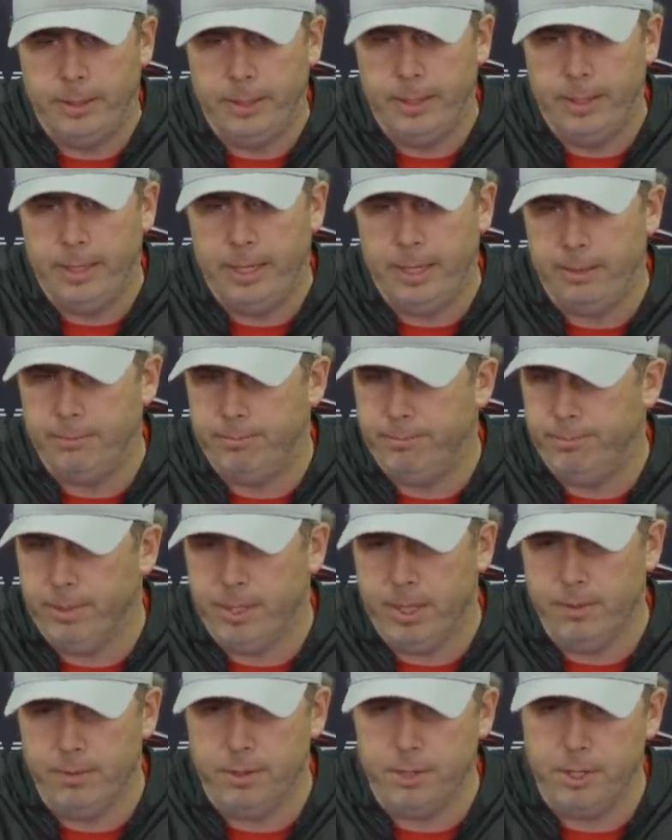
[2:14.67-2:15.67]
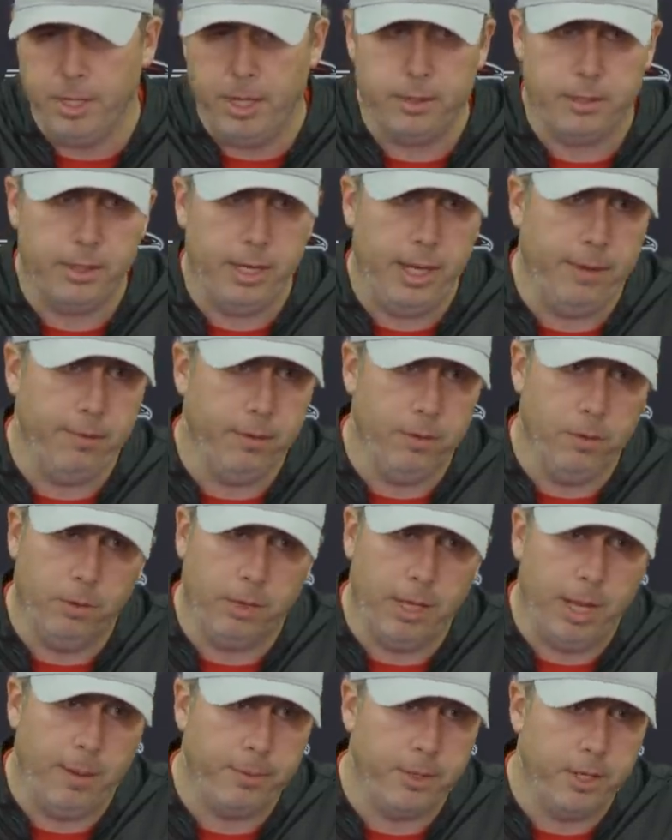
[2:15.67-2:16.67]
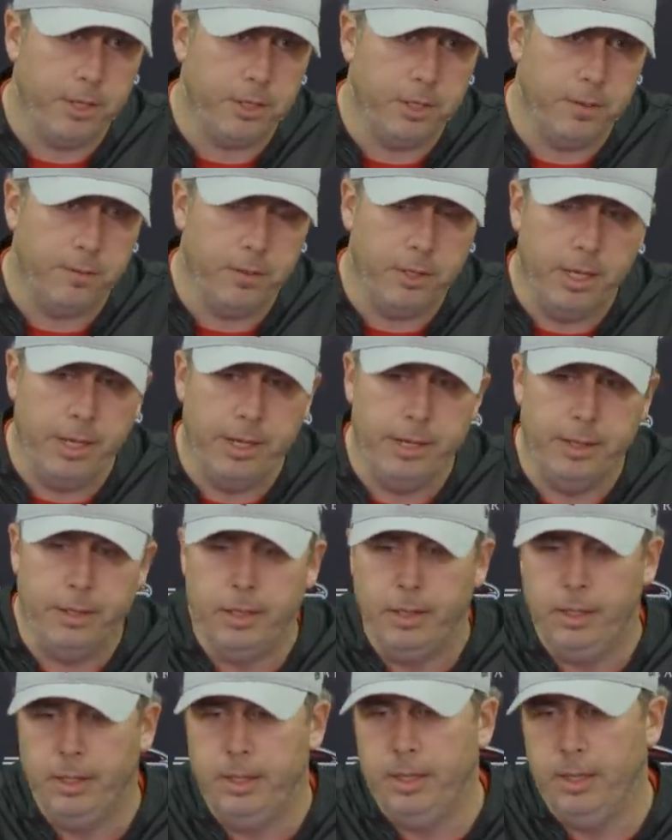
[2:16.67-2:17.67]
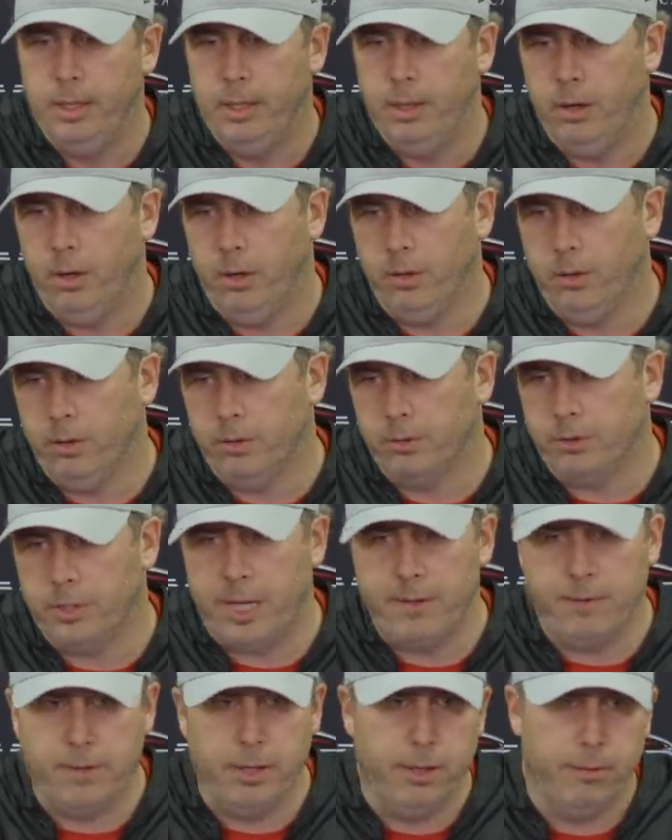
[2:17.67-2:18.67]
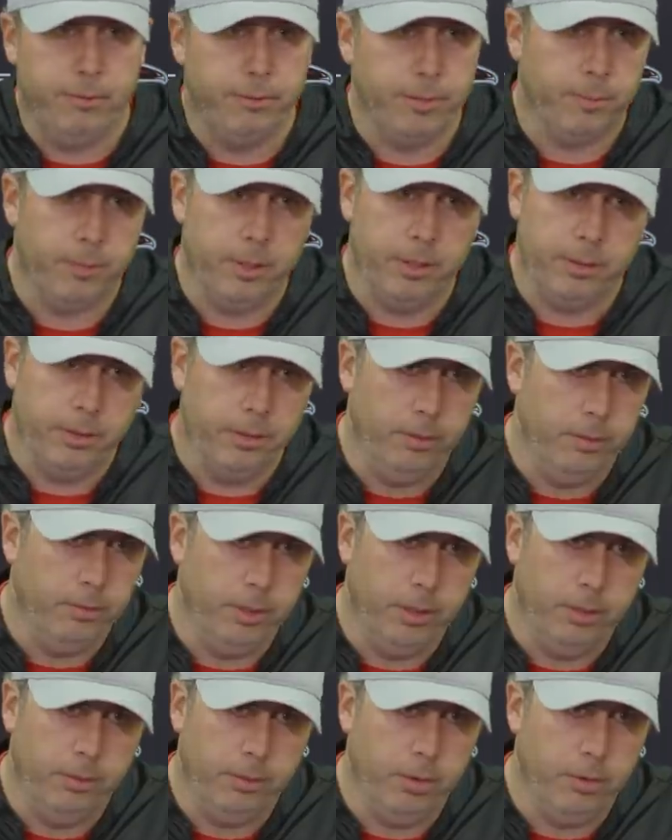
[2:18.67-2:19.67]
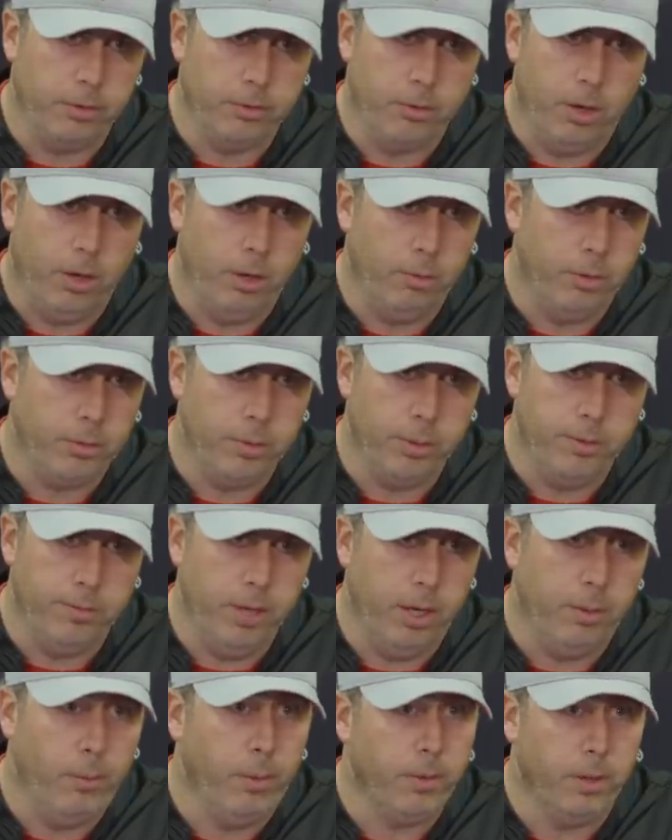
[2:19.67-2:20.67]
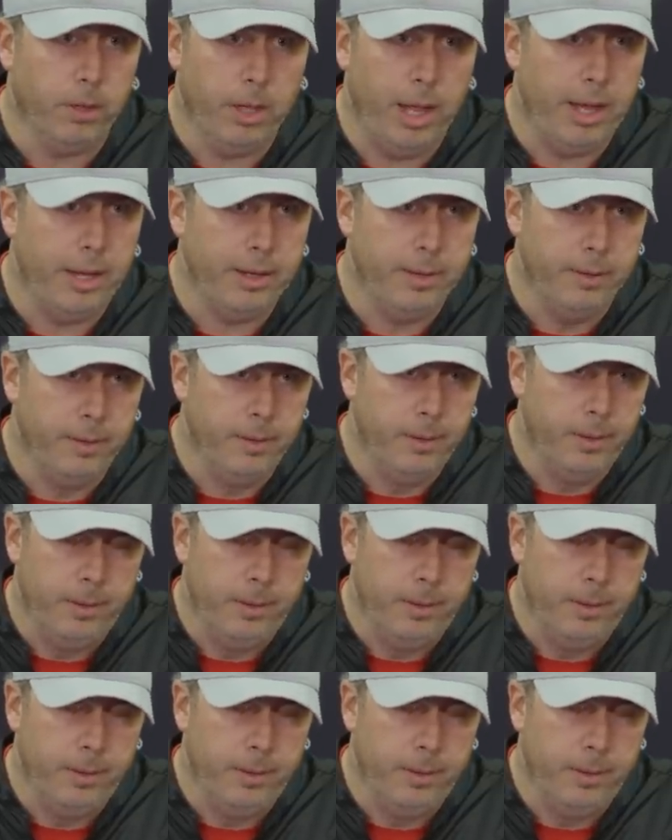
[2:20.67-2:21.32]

Uh, give you a chance to have a little competition if you need it, or a little safety if something you know goes wrong, which we've done with the line